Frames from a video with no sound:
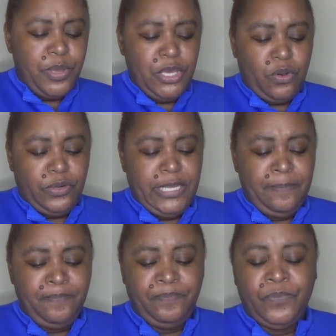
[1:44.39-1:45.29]

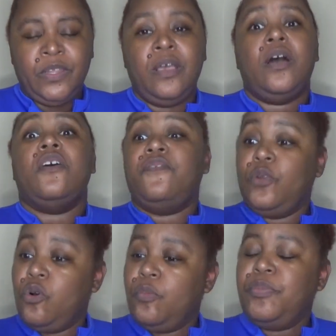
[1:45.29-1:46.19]
Peony our
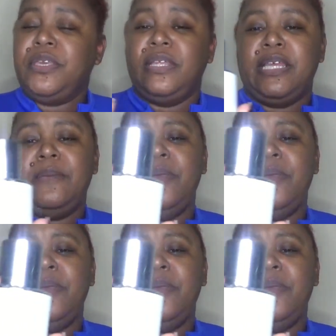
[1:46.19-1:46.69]
floral peony.